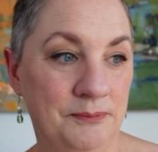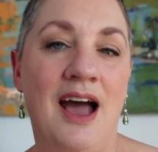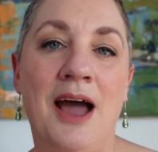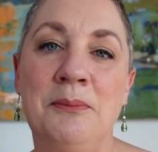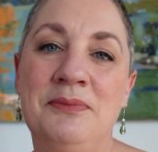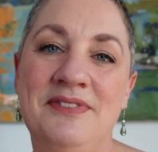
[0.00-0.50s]

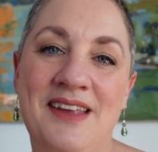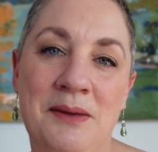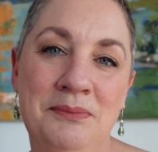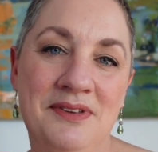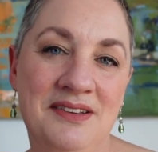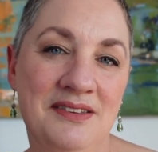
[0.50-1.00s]
I'm
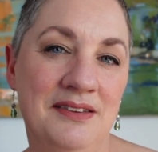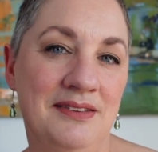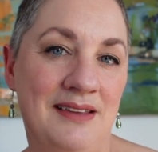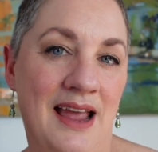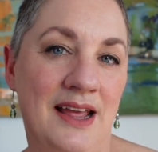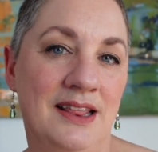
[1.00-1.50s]
tempted to
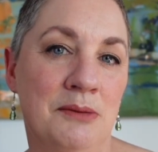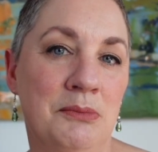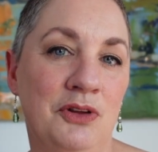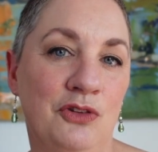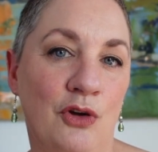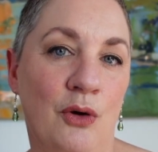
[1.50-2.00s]
say that
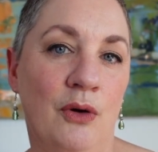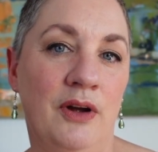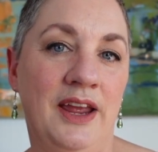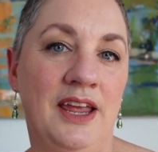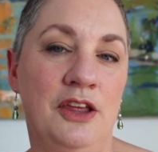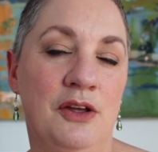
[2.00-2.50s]

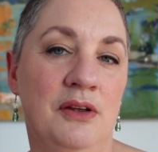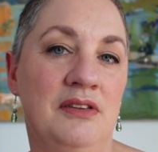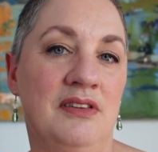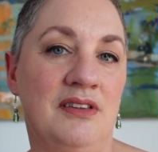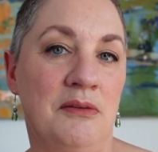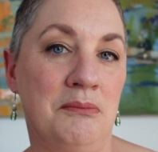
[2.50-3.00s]
Midori
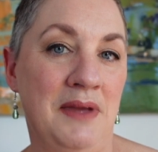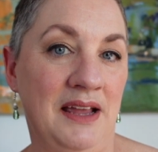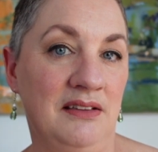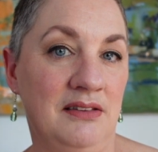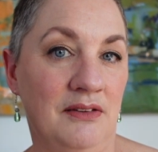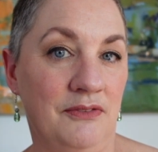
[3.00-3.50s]
uses a
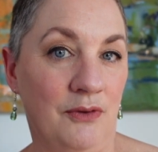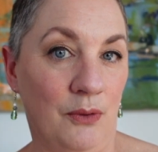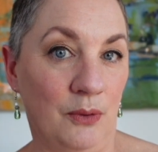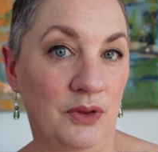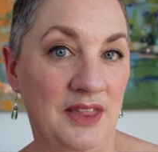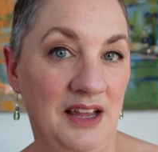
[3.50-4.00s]
mix of
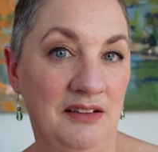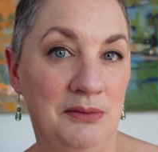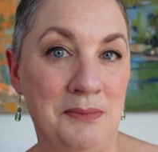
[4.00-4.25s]
all these